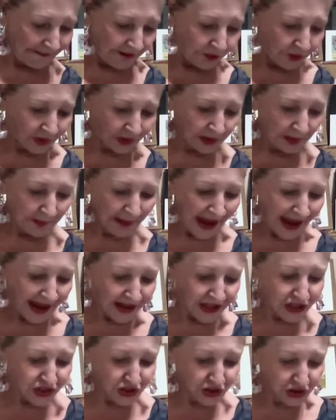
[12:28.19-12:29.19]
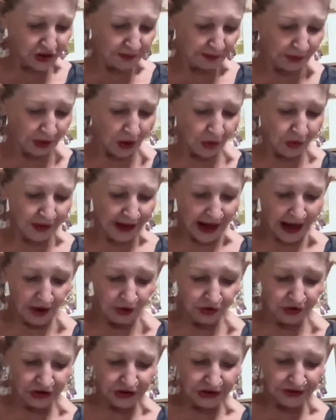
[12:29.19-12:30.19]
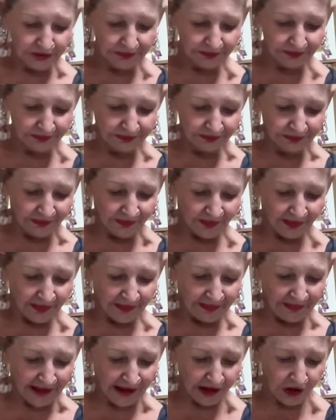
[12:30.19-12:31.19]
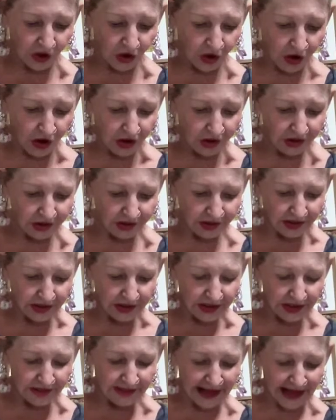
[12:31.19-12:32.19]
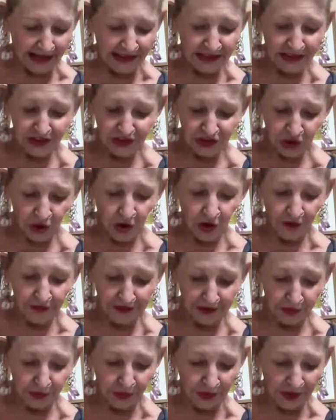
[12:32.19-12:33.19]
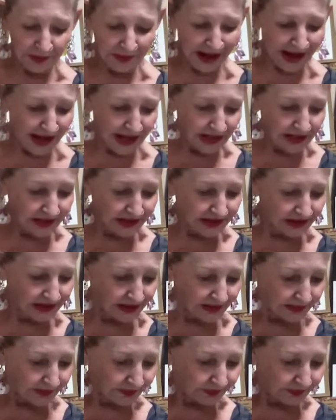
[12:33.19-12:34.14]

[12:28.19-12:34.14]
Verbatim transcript: When the baggage is blown out, that all that is all that remains.